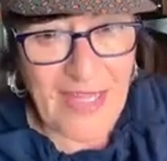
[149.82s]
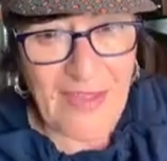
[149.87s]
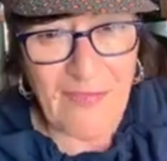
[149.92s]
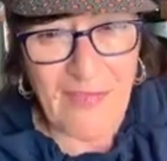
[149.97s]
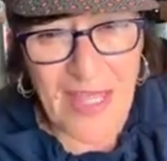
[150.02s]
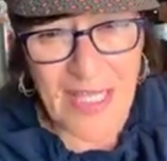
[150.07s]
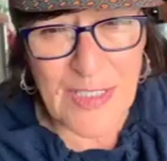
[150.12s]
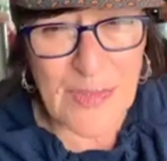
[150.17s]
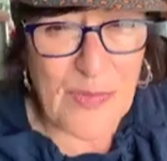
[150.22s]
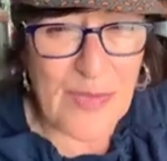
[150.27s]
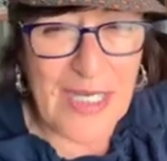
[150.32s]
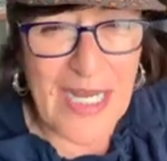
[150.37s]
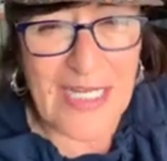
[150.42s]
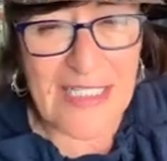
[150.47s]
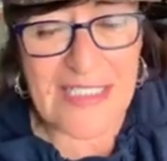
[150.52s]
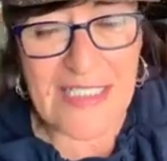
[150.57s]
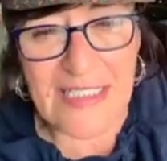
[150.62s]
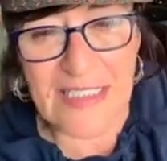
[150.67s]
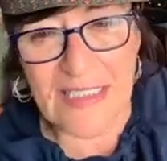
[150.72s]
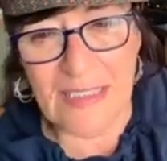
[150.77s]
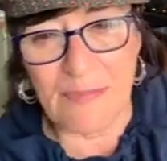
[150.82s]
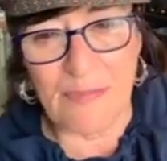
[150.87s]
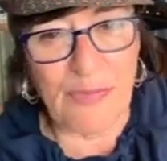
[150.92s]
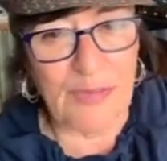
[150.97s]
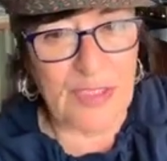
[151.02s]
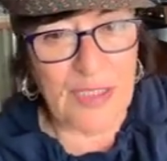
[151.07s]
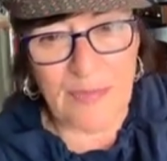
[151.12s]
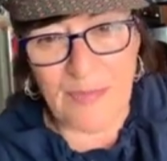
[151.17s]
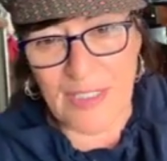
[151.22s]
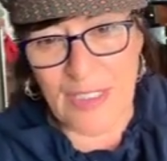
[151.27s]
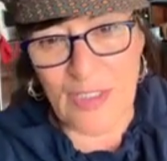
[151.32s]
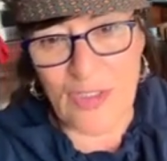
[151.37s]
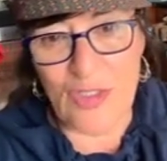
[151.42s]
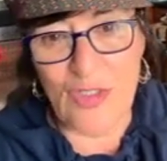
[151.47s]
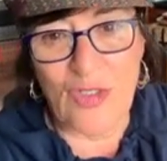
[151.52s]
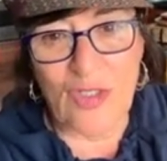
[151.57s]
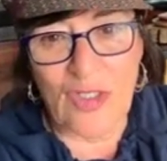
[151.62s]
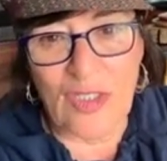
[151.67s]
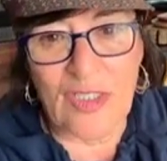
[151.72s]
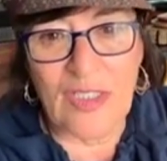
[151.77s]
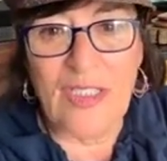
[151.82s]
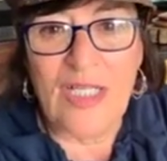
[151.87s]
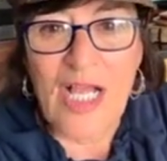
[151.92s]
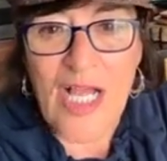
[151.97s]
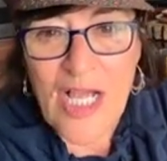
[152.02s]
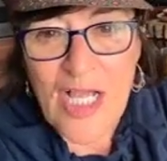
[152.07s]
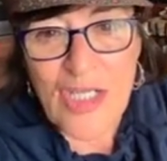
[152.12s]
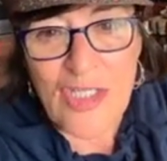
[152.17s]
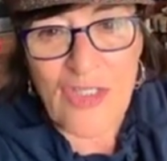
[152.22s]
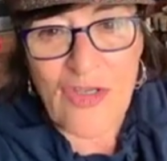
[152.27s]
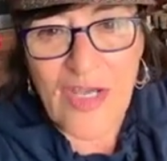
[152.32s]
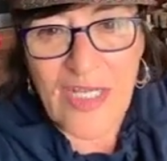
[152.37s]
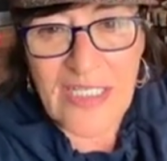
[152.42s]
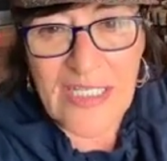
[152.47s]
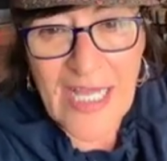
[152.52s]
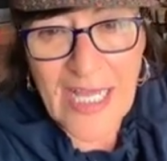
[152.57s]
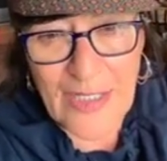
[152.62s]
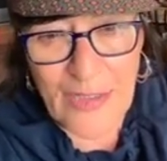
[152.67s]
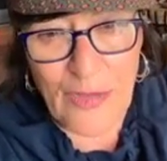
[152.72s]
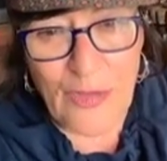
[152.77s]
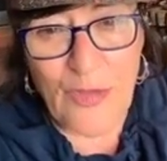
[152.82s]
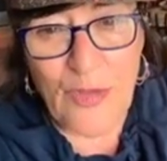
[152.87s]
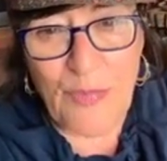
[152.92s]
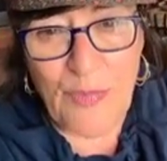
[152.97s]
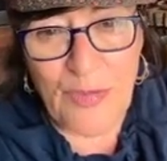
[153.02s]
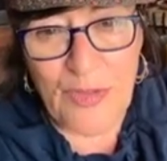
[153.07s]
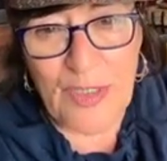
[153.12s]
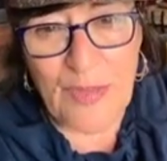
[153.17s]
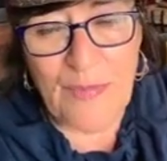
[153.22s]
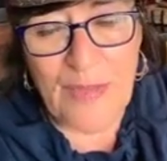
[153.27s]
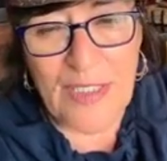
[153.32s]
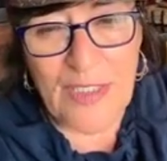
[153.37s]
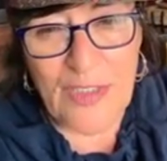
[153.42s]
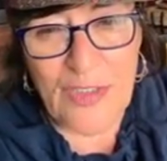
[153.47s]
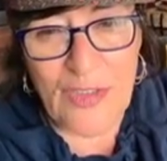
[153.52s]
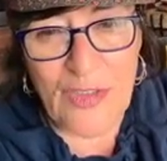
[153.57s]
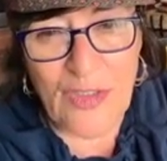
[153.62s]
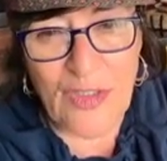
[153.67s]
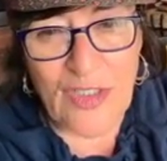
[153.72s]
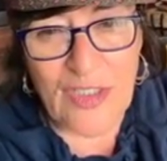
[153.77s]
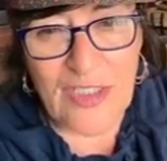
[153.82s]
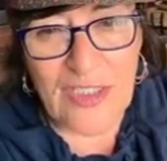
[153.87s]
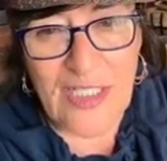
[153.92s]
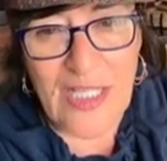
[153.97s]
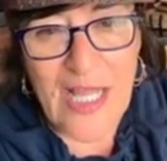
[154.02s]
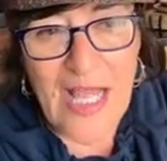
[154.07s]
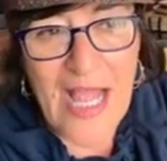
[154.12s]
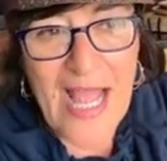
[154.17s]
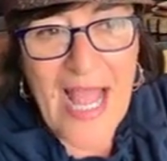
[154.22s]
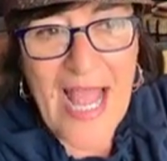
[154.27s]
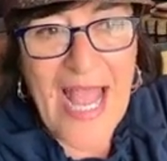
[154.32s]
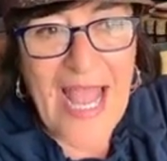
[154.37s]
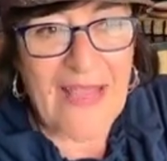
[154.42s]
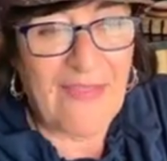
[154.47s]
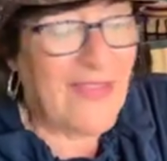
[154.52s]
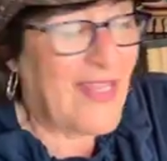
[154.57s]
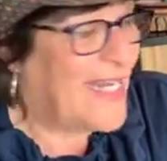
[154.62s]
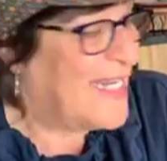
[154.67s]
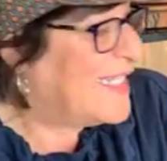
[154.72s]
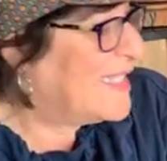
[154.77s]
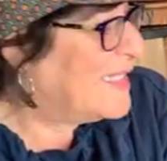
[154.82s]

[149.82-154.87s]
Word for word: That's what I did and put them in a circle. So I'd like you to put them in a circle. And then